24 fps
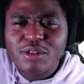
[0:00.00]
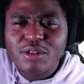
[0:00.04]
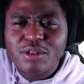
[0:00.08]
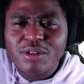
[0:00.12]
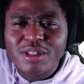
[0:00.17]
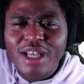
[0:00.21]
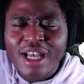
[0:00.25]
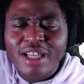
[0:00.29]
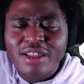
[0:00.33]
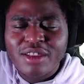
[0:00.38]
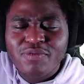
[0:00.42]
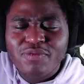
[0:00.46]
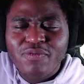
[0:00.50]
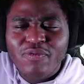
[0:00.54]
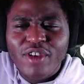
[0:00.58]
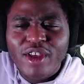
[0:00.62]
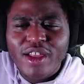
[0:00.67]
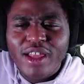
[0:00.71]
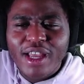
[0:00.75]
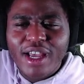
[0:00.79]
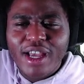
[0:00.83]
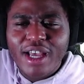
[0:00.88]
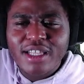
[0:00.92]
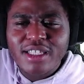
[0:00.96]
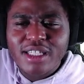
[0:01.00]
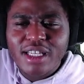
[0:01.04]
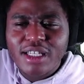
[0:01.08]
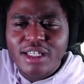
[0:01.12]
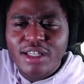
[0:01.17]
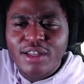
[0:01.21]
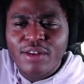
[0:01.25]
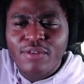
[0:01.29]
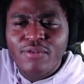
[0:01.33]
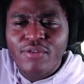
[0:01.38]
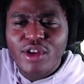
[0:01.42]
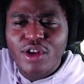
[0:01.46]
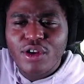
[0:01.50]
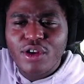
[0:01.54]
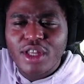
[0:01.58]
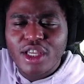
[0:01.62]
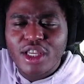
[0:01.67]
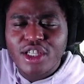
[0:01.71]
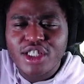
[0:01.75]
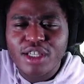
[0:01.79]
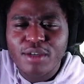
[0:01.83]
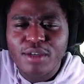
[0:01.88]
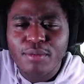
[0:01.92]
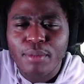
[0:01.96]
I felt like I seen in the video that
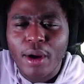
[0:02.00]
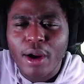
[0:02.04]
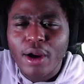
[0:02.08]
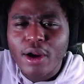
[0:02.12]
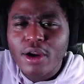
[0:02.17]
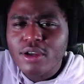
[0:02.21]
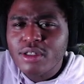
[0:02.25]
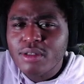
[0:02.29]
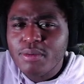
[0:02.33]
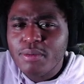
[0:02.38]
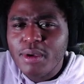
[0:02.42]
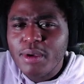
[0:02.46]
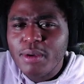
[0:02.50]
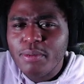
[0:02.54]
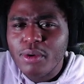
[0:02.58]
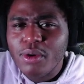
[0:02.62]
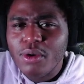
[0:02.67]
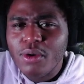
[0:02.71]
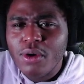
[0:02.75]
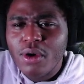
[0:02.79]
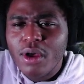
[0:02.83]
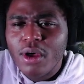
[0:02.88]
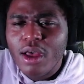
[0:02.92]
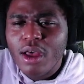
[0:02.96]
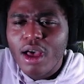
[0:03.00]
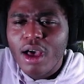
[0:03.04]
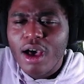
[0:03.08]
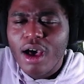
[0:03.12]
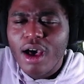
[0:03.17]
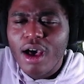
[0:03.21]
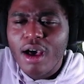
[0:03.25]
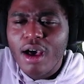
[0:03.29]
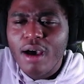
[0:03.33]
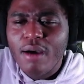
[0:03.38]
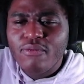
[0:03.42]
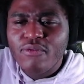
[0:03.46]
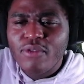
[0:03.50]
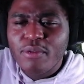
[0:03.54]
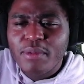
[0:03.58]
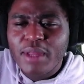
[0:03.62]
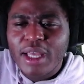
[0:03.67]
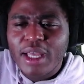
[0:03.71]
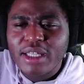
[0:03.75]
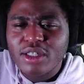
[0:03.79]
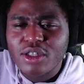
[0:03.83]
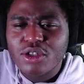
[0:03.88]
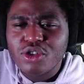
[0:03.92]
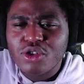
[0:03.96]
she burns people from
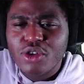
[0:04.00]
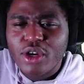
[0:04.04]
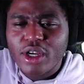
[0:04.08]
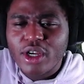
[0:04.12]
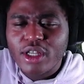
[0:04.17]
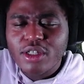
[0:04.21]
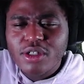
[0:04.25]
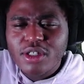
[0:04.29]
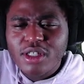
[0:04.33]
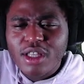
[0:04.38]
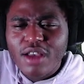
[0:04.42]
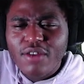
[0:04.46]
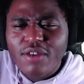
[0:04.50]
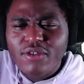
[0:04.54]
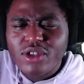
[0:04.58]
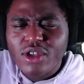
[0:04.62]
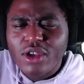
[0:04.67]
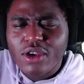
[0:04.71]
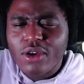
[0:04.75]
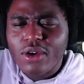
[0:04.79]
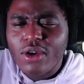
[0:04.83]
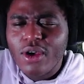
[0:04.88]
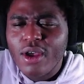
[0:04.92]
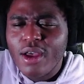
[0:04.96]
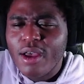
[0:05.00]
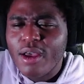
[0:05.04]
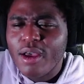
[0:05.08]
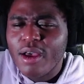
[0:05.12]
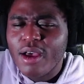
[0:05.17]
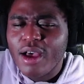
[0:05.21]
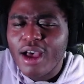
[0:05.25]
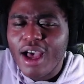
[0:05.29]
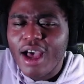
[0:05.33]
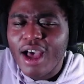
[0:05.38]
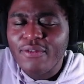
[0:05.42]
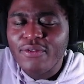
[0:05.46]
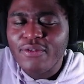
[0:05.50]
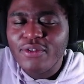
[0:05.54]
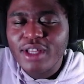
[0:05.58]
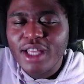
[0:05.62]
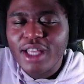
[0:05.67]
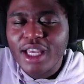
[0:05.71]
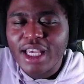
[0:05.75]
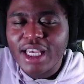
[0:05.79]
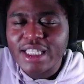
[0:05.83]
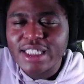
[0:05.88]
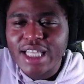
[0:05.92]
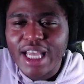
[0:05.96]
like the trailer stuff. So I feel
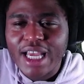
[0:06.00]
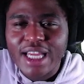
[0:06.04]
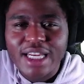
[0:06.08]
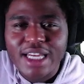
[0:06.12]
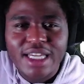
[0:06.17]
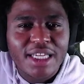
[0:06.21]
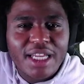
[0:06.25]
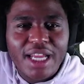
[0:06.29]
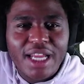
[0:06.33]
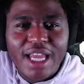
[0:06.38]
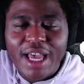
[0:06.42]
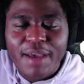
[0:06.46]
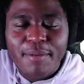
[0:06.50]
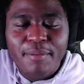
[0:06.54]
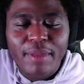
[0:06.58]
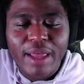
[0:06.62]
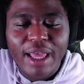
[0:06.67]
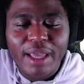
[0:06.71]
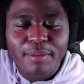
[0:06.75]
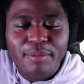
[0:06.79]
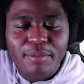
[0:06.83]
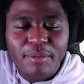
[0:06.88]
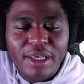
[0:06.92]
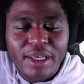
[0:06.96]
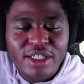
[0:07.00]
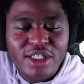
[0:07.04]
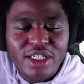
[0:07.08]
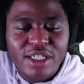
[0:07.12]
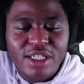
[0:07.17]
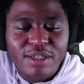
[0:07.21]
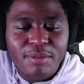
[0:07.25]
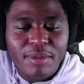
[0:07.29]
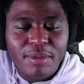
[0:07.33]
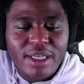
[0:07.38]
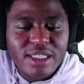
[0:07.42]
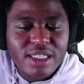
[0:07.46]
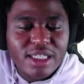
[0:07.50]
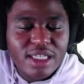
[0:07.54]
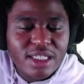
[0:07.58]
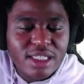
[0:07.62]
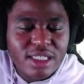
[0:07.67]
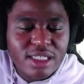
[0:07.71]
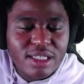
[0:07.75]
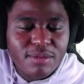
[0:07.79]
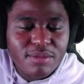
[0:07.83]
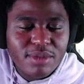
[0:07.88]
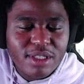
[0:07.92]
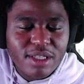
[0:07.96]
like, is that like, is she missing
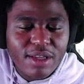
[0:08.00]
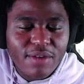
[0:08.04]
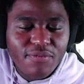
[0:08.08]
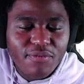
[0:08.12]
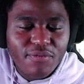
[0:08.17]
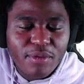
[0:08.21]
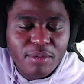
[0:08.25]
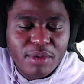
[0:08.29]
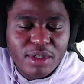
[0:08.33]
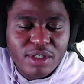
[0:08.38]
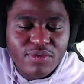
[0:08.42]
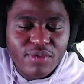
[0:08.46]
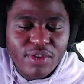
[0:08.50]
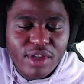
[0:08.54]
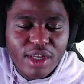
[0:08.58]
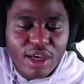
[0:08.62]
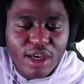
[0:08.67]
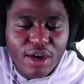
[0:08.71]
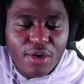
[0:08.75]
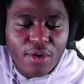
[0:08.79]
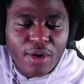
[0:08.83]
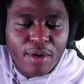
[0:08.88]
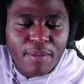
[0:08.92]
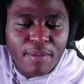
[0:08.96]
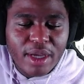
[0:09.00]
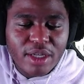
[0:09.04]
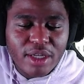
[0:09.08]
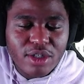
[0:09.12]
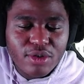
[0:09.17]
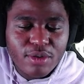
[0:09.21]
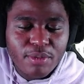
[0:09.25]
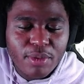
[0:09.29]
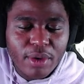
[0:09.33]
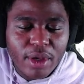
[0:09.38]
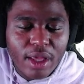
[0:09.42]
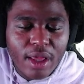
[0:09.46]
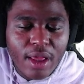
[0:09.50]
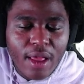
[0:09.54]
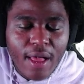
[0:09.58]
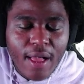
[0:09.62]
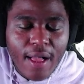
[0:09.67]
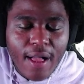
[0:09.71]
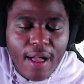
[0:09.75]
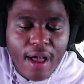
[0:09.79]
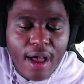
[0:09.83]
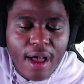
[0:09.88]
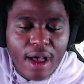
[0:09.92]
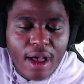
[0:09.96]
some stuff from this video, or am I tripping?
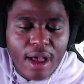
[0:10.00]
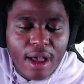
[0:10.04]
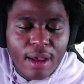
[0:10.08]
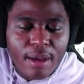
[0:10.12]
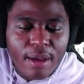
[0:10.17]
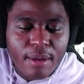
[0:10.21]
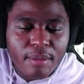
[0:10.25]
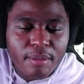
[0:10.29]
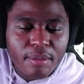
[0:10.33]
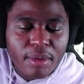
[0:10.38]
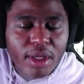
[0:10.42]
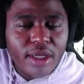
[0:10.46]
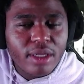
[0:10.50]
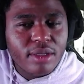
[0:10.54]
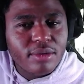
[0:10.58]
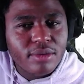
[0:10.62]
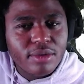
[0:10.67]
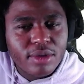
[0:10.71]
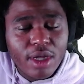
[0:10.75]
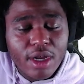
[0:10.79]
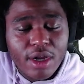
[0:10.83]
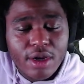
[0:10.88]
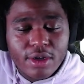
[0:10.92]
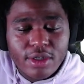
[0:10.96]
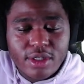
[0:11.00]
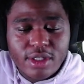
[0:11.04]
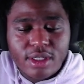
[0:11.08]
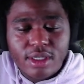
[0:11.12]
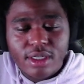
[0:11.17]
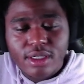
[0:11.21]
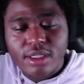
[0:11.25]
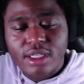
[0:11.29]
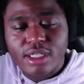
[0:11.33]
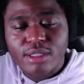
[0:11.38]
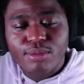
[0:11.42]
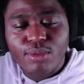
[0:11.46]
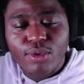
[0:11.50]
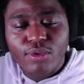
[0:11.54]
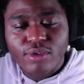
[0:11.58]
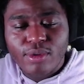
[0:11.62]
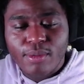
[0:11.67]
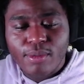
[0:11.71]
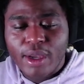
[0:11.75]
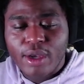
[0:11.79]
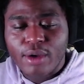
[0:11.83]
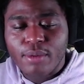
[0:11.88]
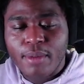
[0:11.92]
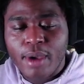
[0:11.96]
But Nurse, let's move to
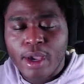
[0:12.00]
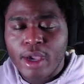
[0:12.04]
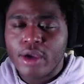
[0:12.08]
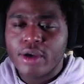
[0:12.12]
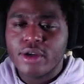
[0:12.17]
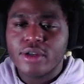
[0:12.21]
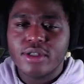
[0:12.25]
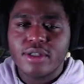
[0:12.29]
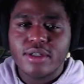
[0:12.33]
Michael Myers.